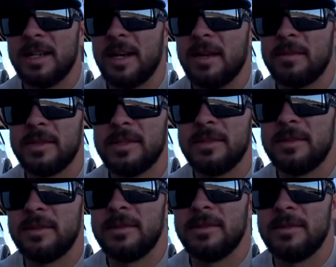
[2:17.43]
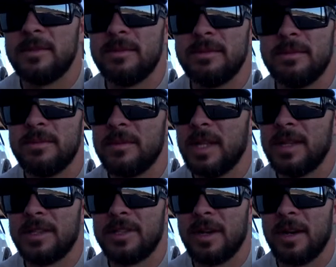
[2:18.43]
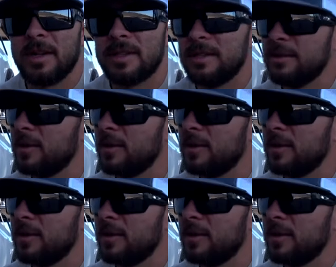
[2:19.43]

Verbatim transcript: it up and let the shocks and